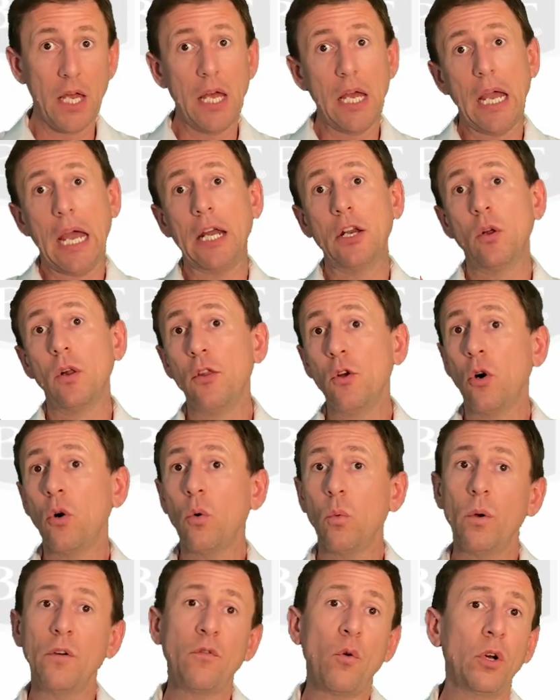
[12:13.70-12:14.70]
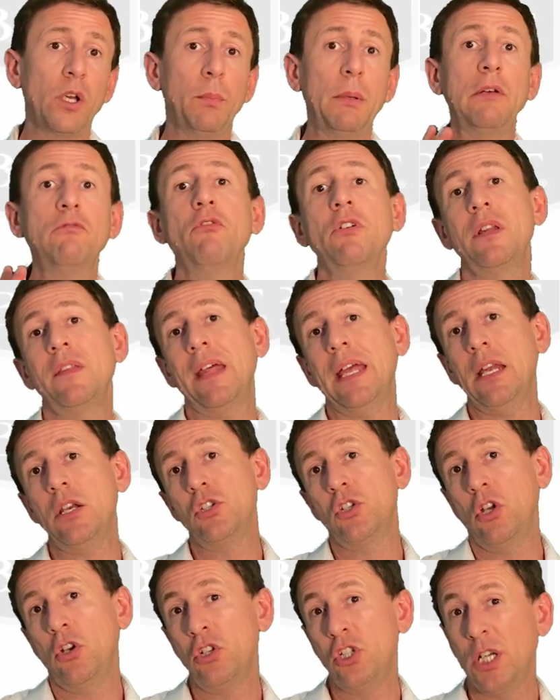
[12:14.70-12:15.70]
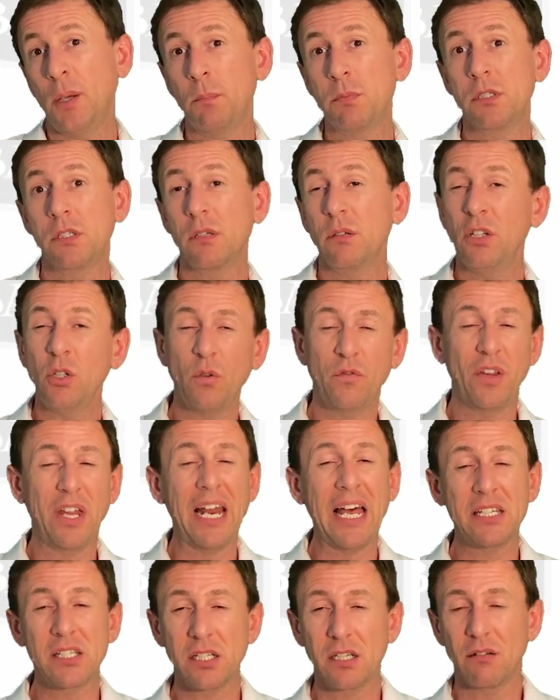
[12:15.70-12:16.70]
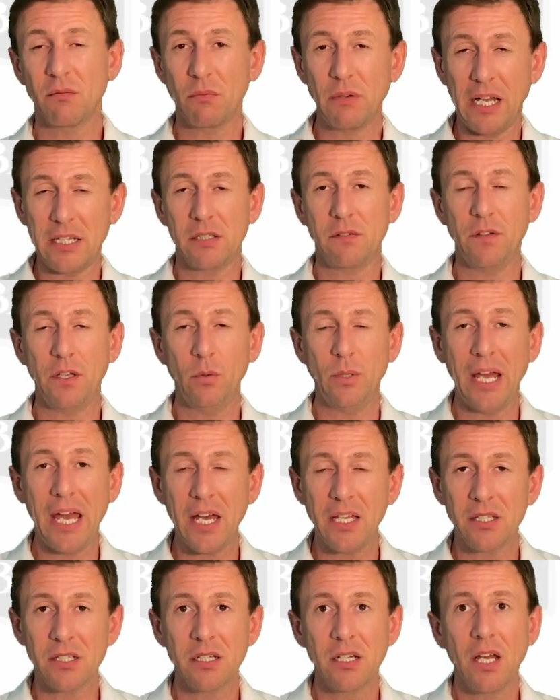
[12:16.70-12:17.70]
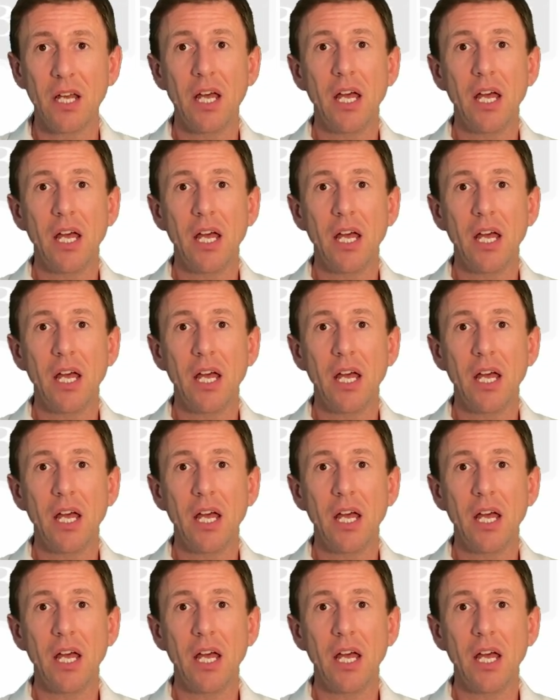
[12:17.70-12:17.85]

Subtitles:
And although we've only been running the internships, for the last few years,